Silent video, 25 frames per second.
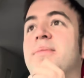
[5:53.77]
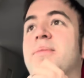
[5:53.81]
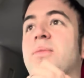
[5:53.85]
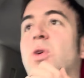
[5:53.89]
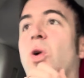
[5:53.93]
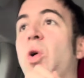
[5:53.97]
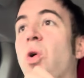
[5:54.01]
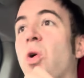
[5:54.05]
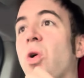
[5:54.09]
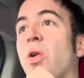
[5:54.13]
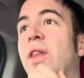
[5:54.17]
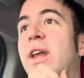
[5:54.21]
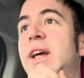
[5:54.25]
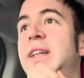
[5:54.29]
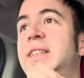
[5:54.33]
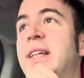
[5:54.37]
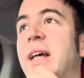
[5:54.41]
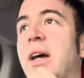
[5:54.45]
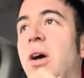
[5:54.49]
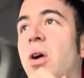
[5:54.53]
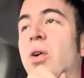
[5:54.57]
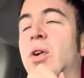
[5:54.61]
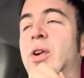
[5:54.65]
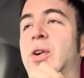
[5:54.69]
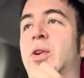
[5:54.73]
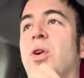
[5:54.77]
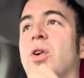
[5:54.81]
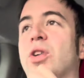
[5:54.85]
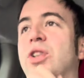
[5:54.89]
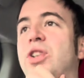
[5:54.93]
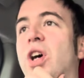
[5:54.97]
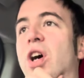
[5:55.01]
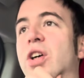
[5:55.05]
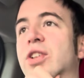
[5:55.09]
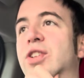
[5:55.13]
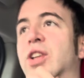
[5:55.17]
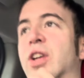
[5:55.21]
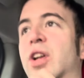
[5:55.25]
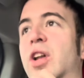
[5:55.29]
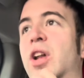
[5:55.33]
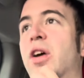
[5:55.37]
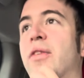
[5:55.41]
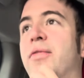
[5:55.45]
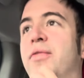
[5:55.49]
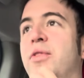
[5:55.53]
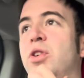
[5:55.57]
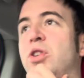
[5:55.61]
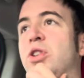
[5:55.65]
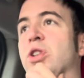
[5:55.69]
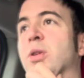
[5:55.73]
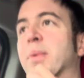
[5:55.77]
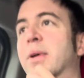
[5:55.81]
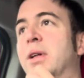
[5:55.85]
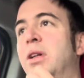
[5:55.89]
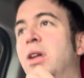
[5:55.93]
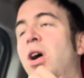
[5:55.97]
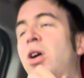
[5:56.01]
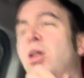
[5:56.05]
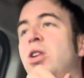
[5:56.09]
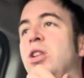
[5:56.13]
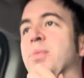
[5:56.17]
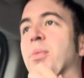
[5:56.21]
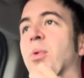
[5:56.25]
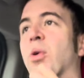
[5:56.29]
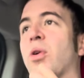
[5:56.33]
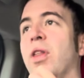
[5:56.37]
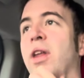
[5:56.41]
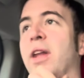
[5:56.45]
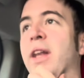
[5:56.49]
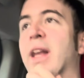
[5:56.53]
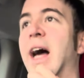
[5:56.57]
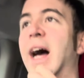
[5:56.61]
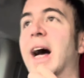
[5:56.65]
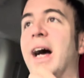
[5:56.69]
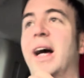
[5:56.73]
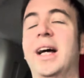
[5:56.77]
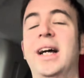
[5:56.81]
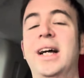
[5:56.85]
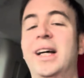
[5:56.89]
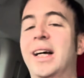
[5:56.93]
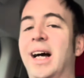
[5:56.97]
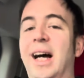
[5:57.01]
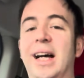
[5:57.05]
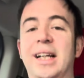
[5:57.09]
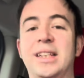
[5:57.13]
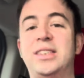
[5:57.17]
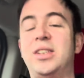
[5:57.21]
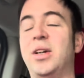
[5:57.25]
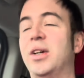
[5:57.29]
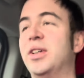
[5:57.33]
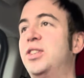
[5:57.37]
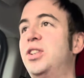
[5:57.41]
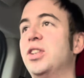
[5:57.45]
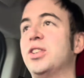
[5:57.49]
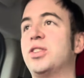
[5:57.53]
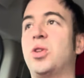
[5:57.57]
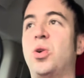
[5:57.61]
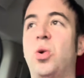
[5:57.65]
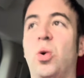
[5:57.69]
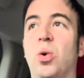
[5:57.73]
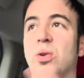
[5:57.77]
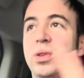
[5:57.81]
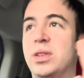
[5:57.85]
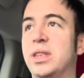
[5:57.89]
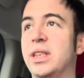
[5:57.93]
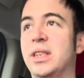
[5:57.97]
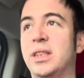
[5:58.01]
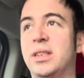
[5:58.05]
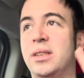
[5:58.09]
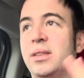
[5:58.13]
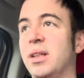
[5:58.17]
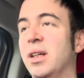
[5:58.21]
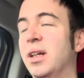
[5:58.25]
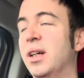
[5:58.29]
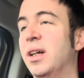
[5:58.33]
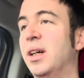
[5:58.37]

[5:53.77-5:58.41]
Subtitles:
Or they say, "Oh, you're not charging enough, you should be loads more than that." And so it just causes